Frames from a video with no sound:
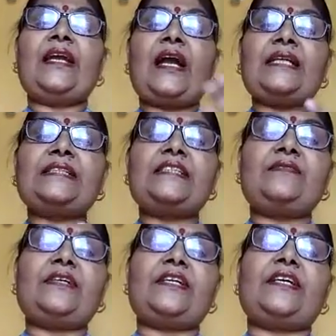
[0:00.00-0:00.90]

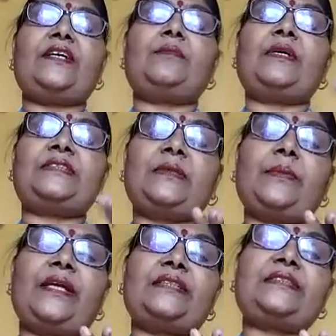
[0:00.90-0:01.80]
Kanjivaram,
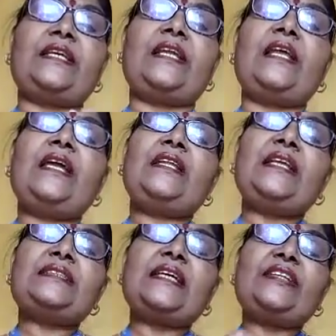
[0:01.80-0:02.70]
Asamiya silk,
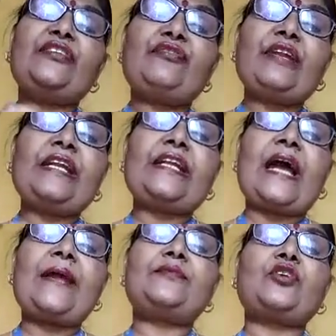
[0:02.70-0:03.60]
these are different
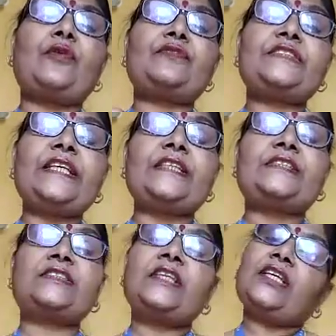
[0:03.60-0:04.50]
types of
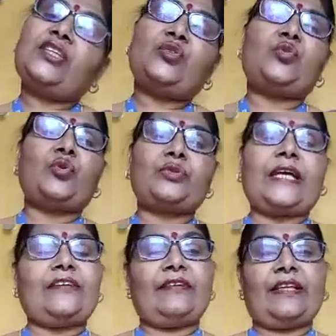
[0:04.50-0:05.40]
silks, you know
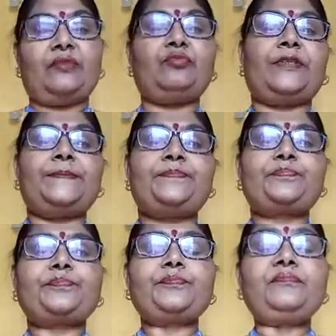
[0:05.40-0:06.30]
that very well.
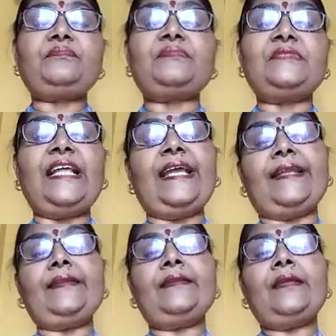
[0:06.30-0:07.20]

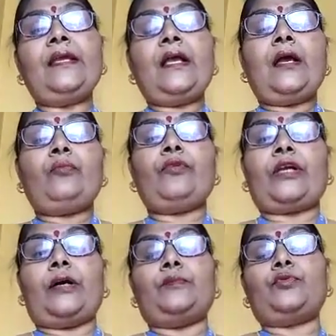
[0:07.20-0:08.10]
Then we
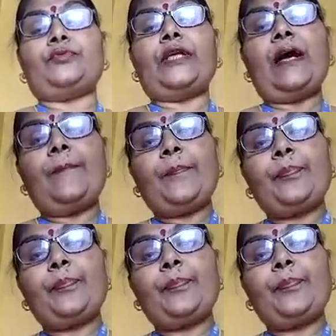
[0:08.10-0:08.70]
come to the